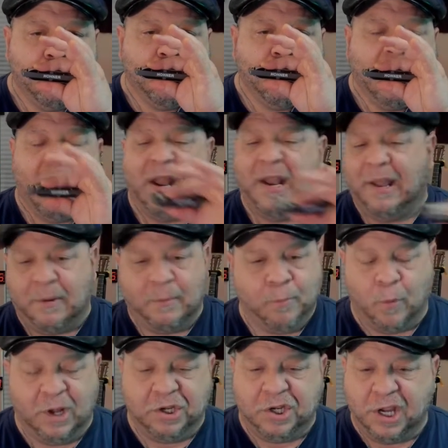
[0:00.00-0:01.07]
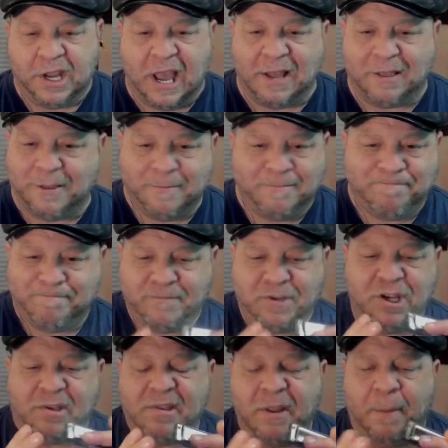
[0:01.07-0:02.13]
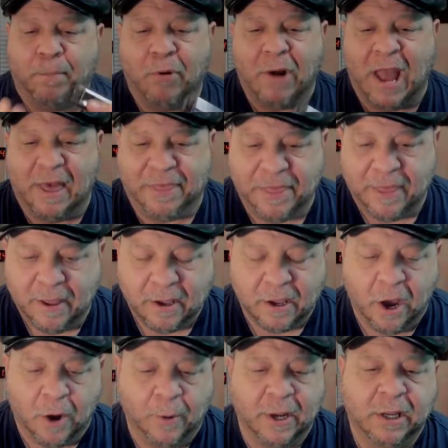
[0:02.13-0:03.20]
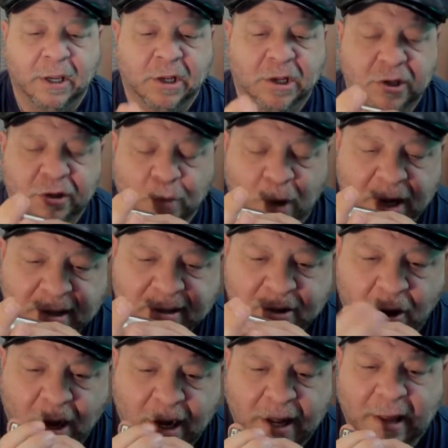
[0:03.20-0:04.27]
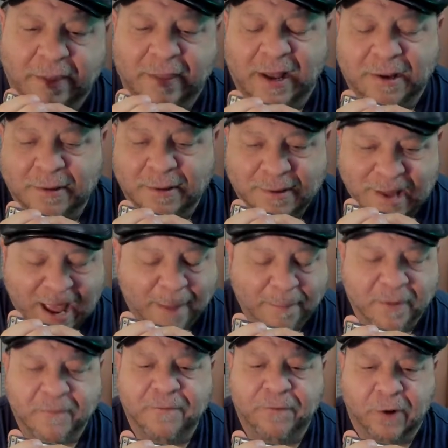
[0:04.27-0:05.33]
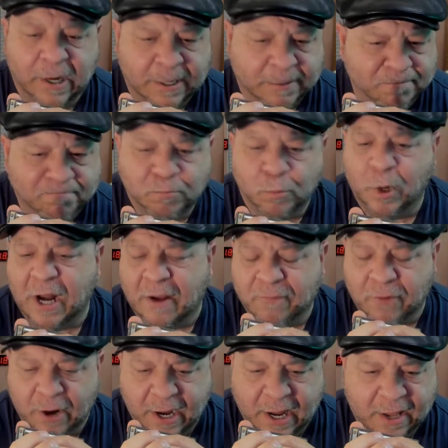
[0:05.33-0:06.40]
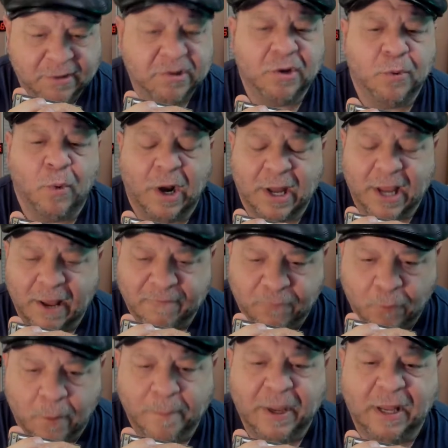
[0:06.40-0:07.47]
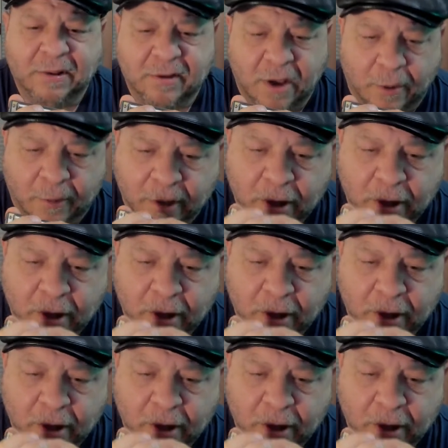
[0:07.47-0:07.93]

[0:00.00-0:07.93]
And once you get just the breath going, you just want to start it and then tap your foot, whatever it is. You want to get 4 beats going.